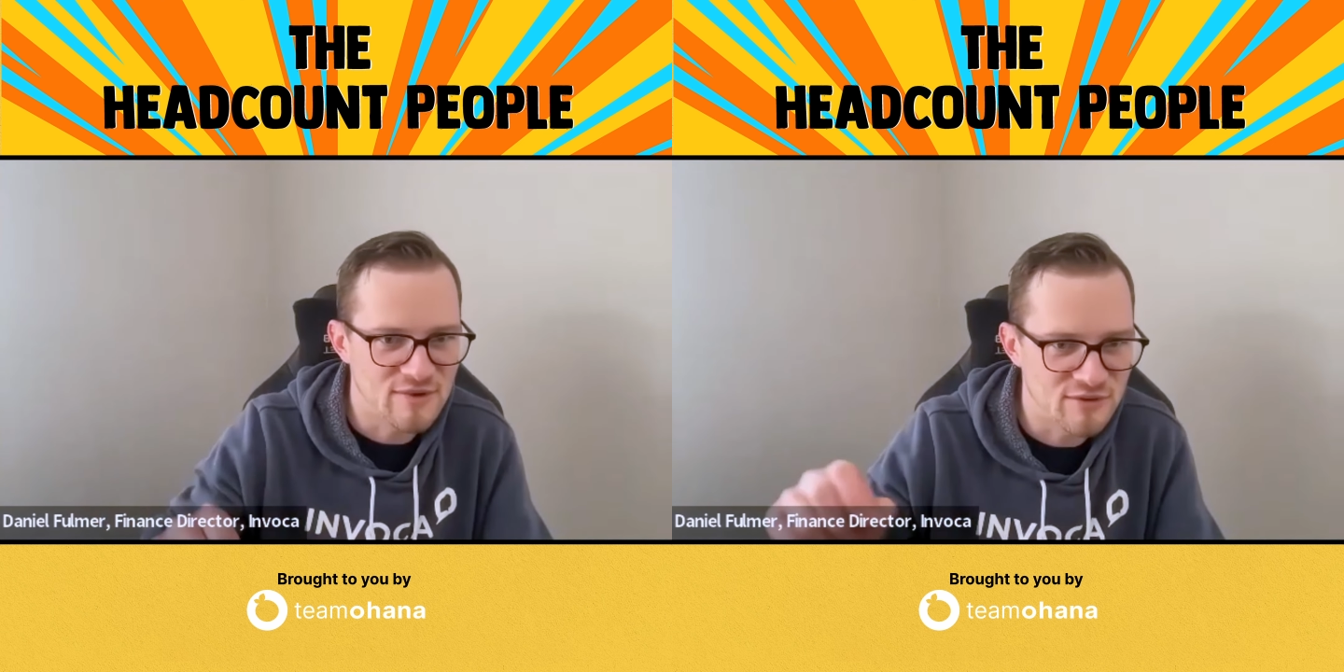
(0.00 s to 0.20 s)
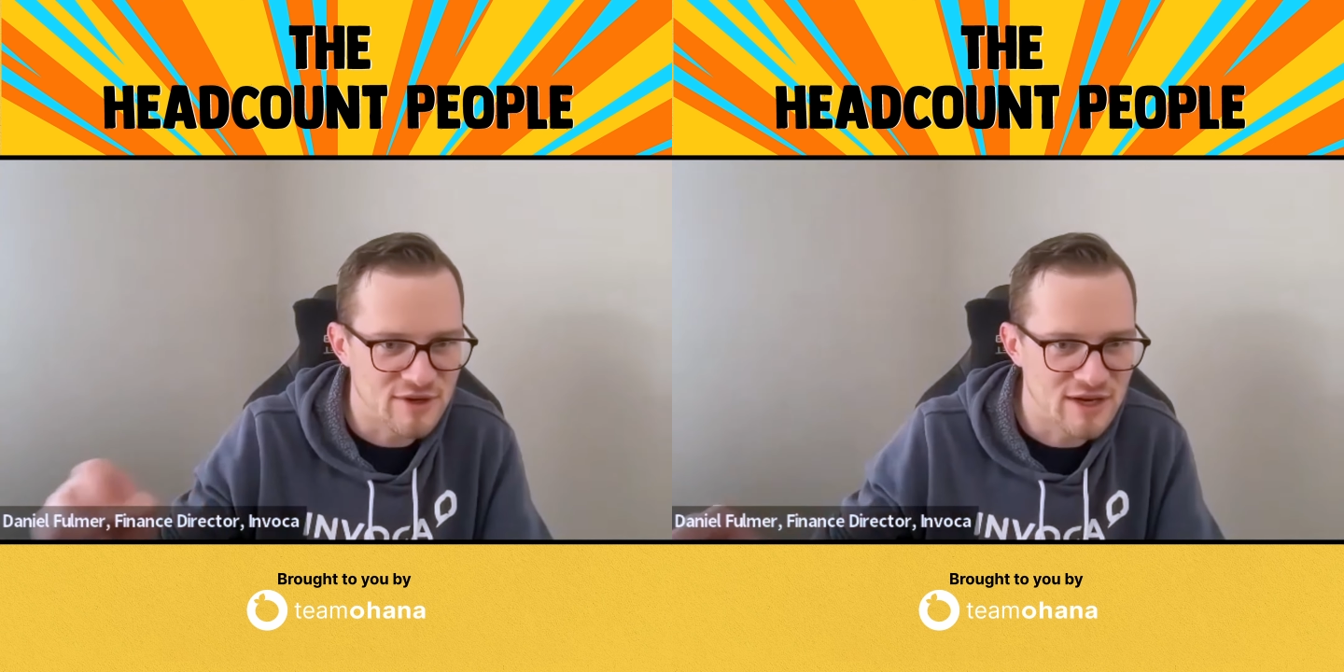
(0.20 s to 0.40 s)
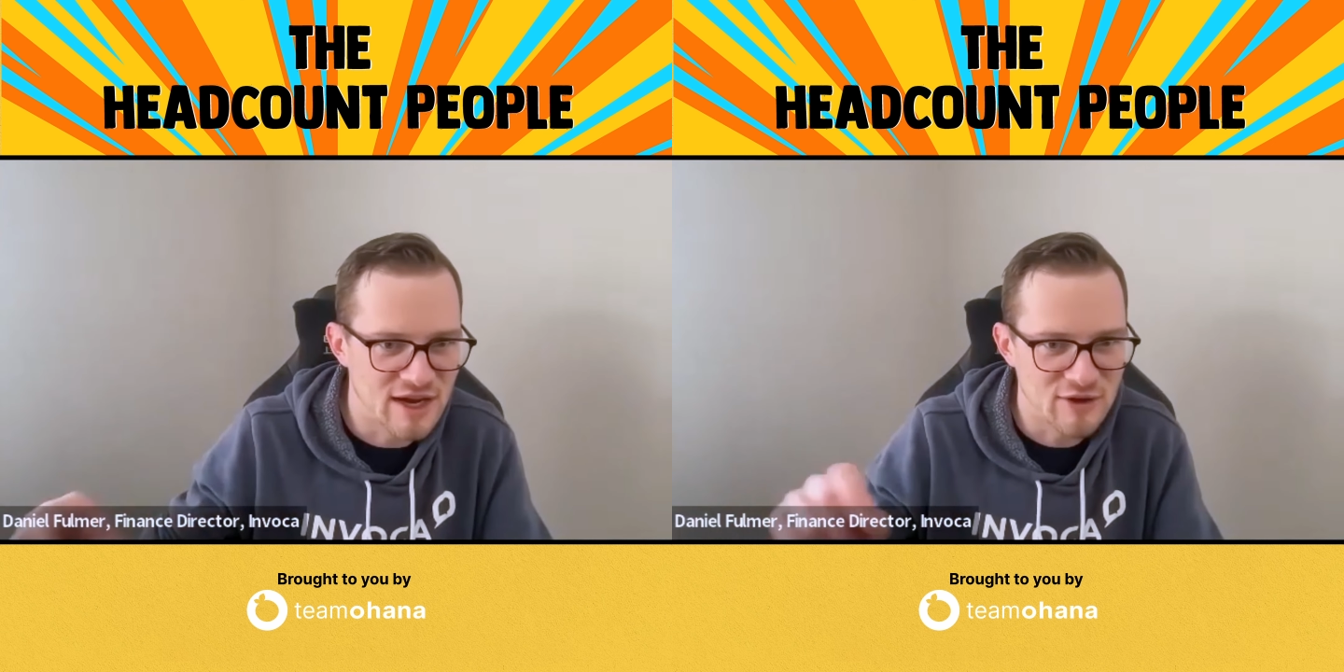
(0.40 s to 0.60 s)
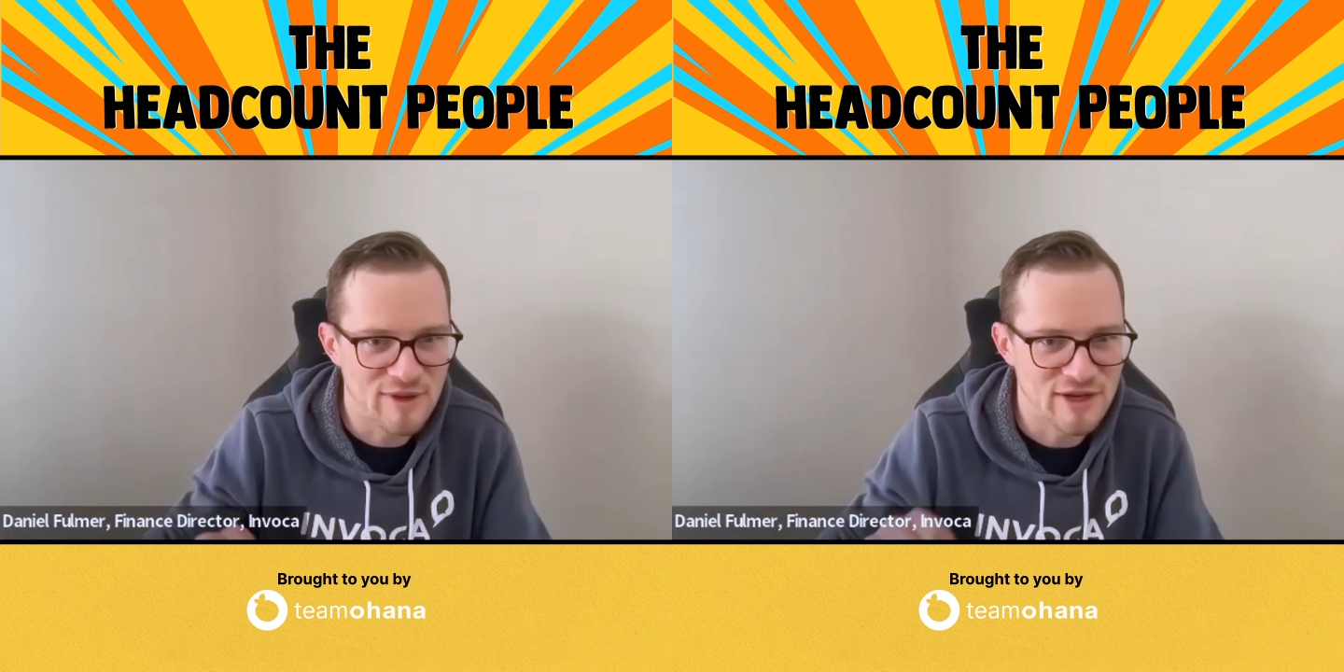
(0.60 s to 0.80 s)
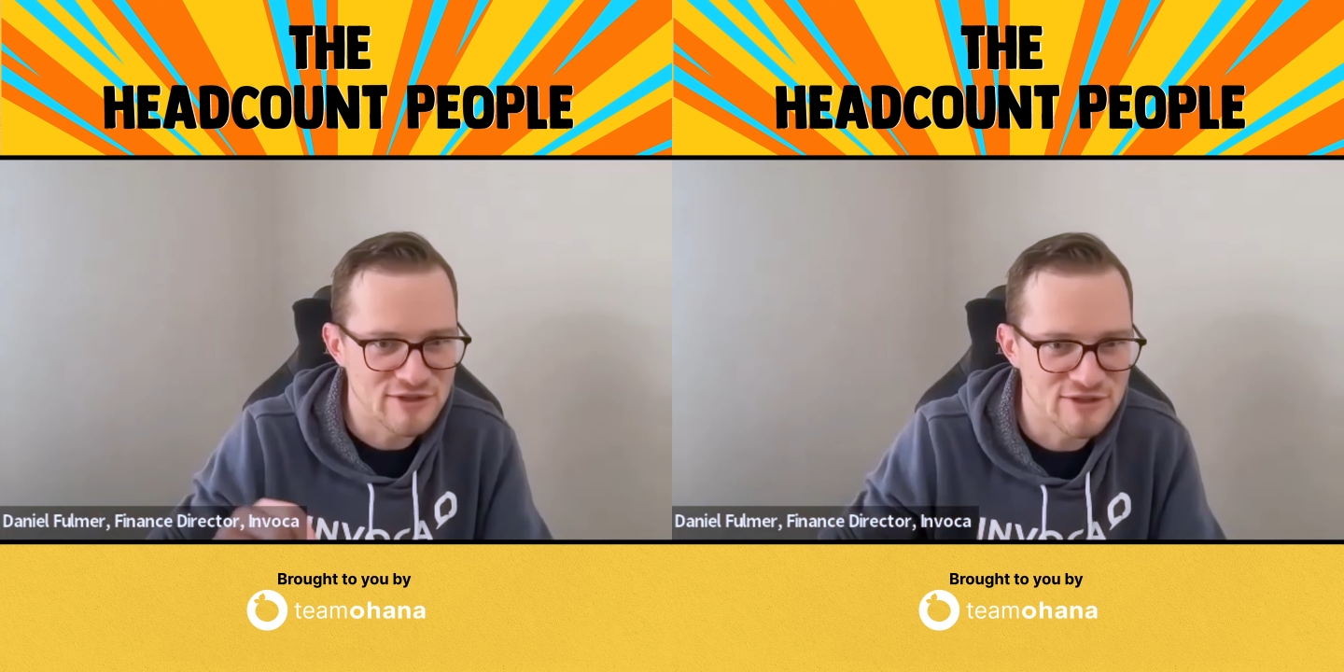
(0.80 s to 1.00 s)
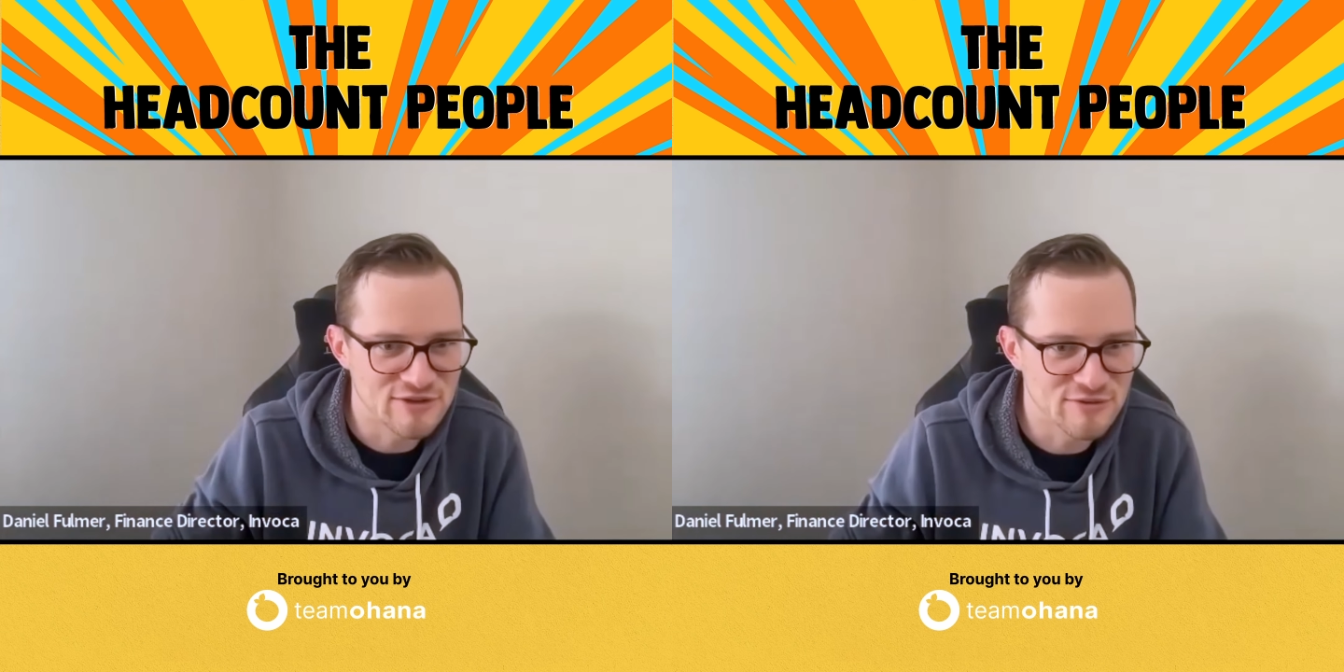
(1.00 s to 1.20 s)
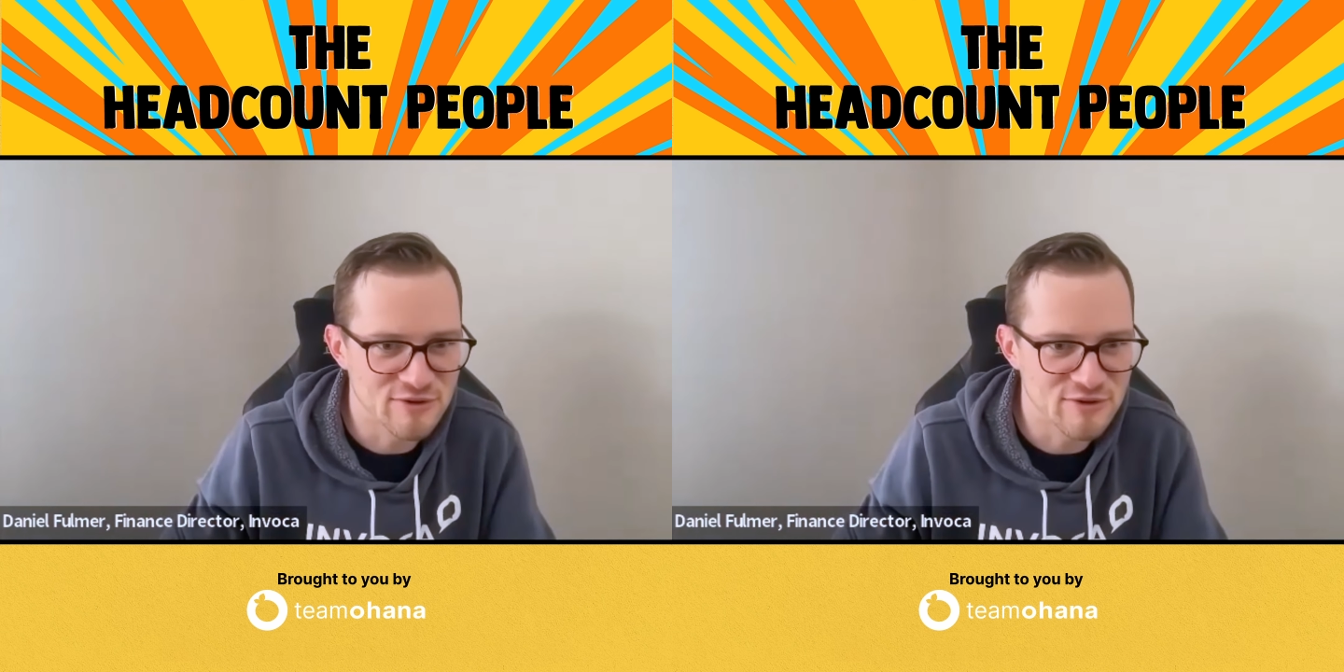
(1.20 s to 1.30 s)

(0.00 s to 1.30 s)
between hiring manager,